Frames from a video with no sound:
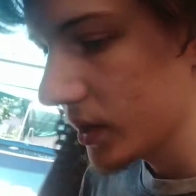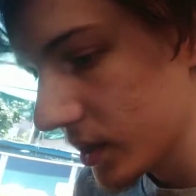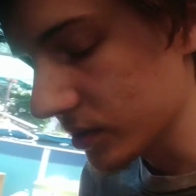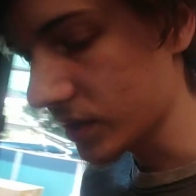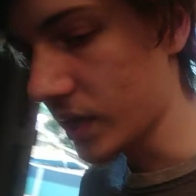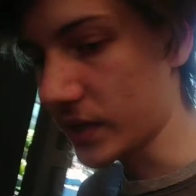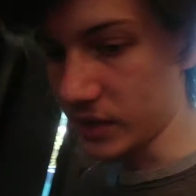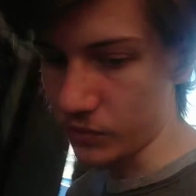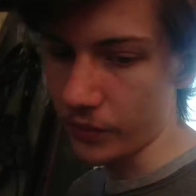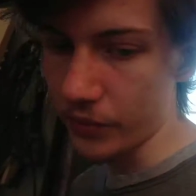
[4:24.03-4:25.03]
Because
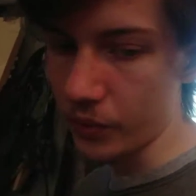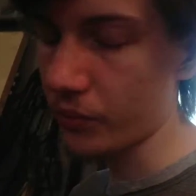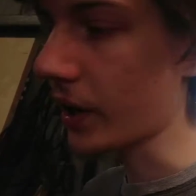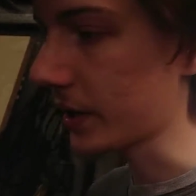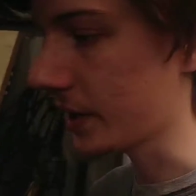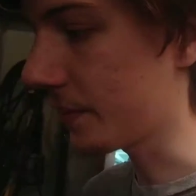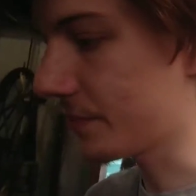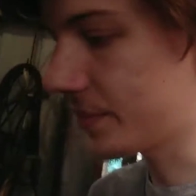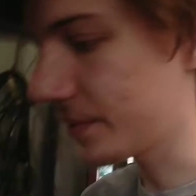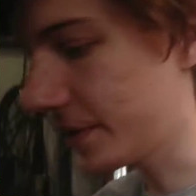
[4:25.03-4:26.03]
this one will run
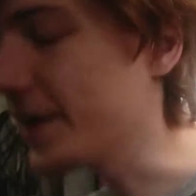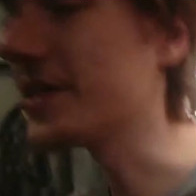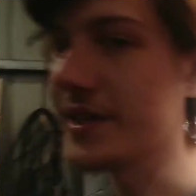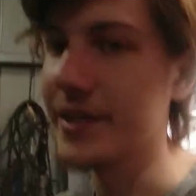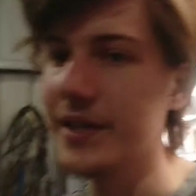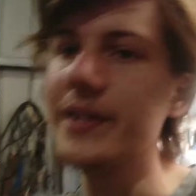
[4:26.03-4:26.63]
again easily